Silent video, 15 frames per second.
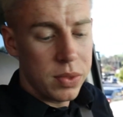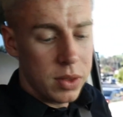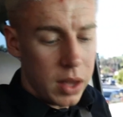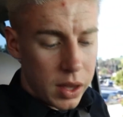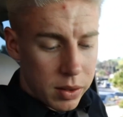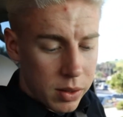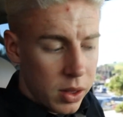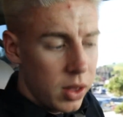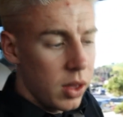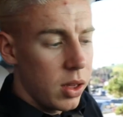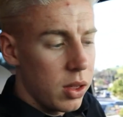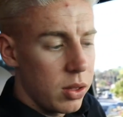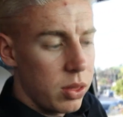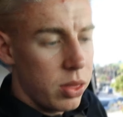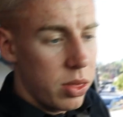yeah,
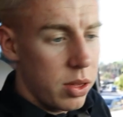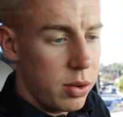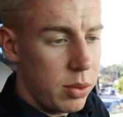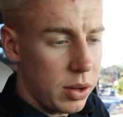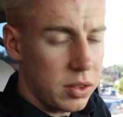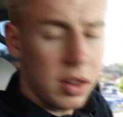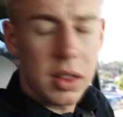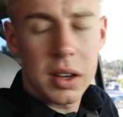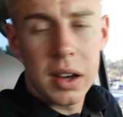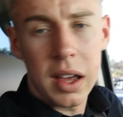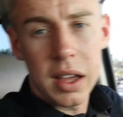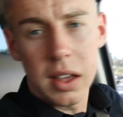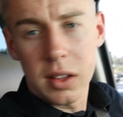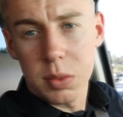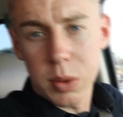the rest of the
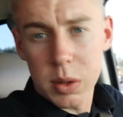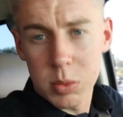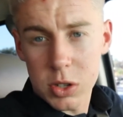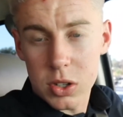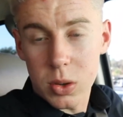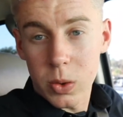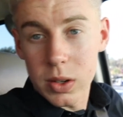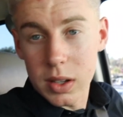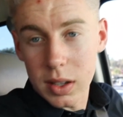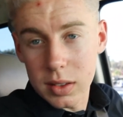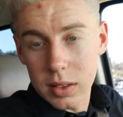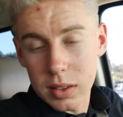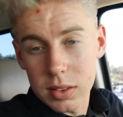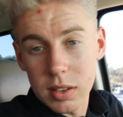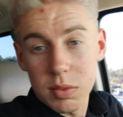night is pretty much going to
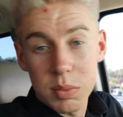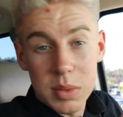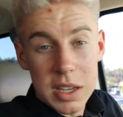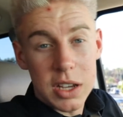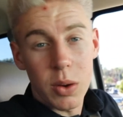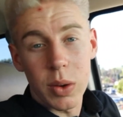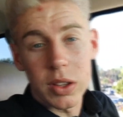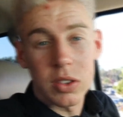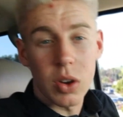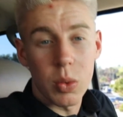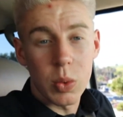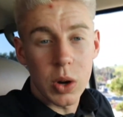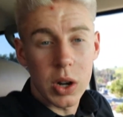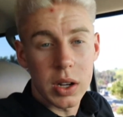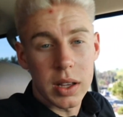consist of me going to
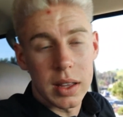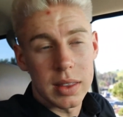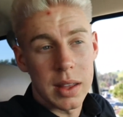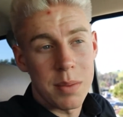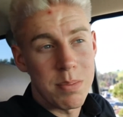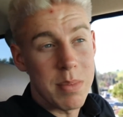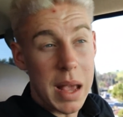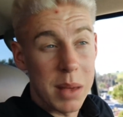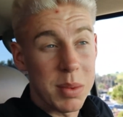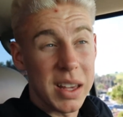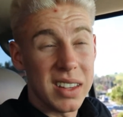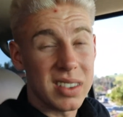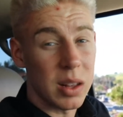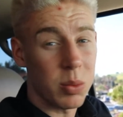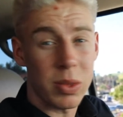work and then
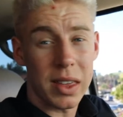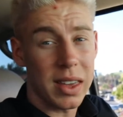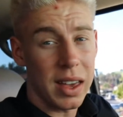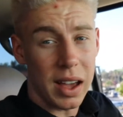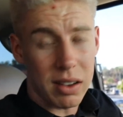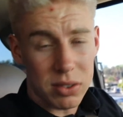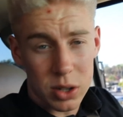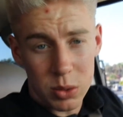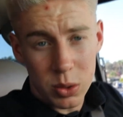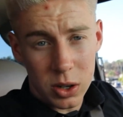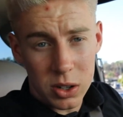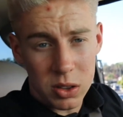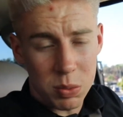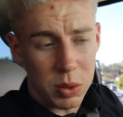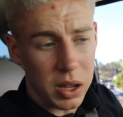maybe something
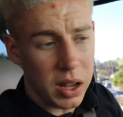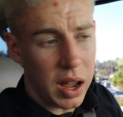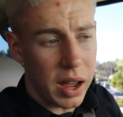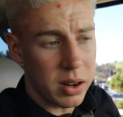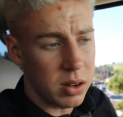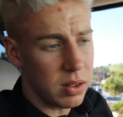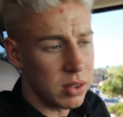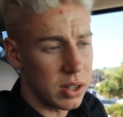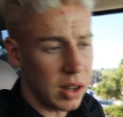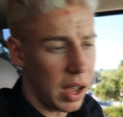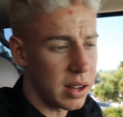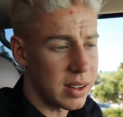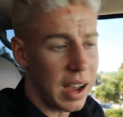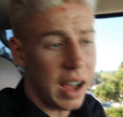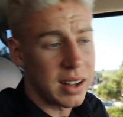afterwards, but
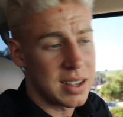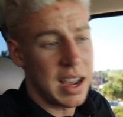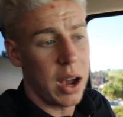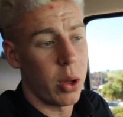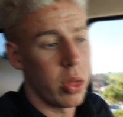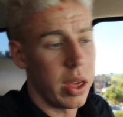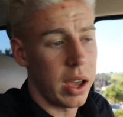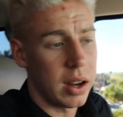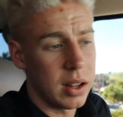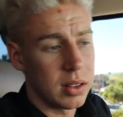I doubt that.